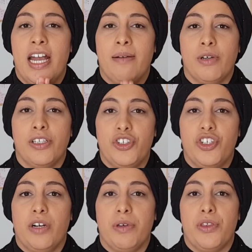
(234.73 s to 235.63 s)
I'm going to
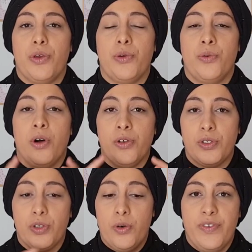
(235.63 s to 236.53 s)
share with you
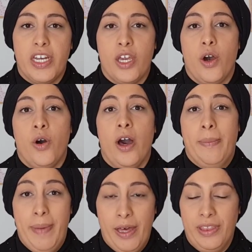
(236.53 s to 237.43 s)
also a video
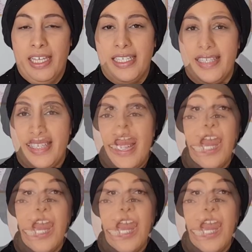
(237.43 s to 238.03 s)
about this.